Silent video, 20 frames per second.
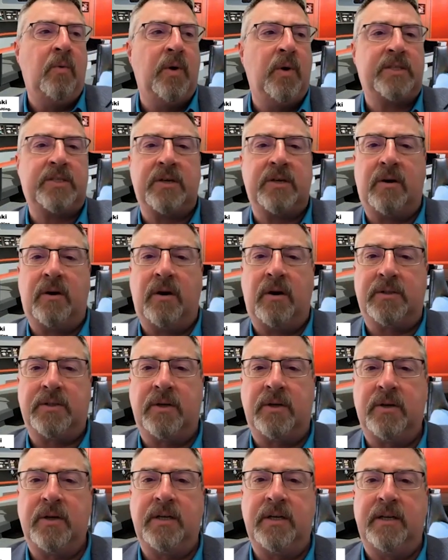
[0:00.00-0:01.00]
what's our
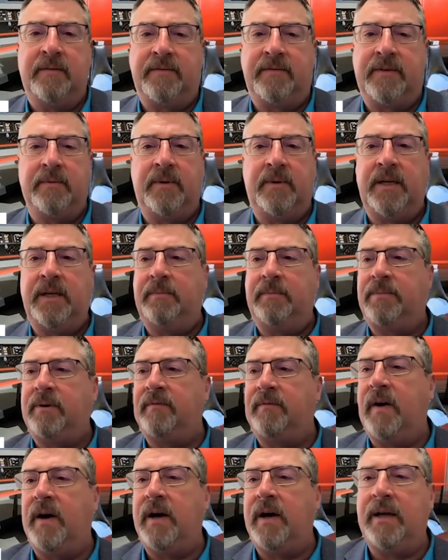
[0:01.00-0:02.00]
alternative? Do we
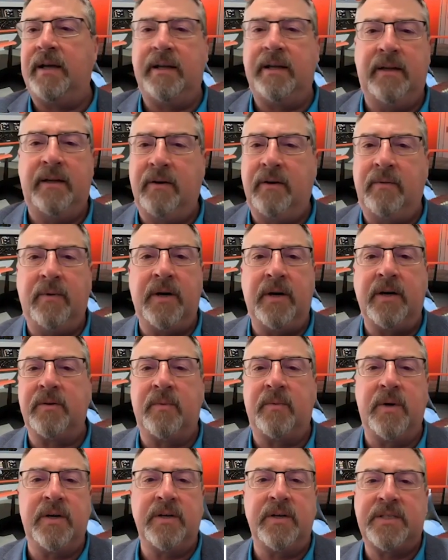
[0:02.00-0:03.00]
provide, you know, where
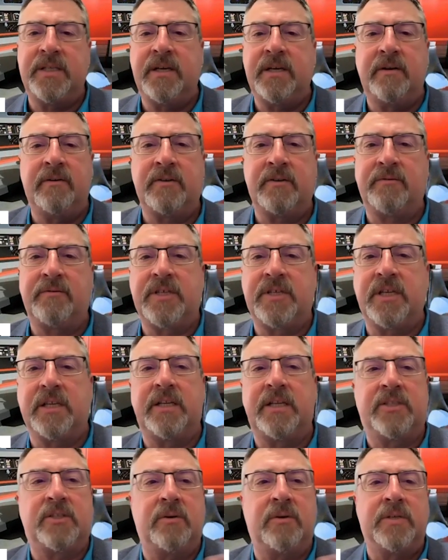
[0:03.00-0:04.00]
where's the nearest
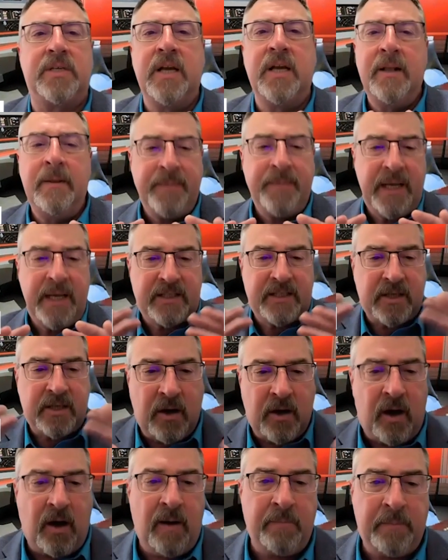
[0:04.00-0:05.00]
facility? So it's, it's
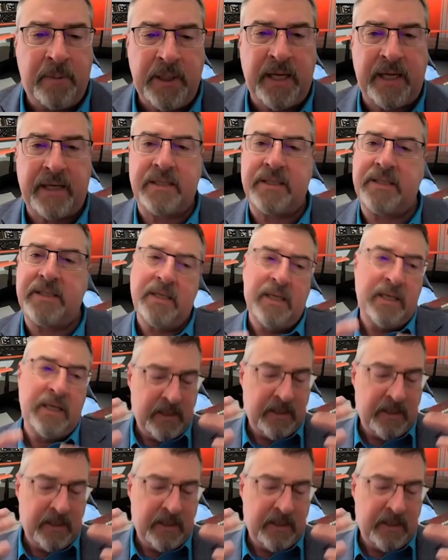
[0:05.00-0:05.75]
complex.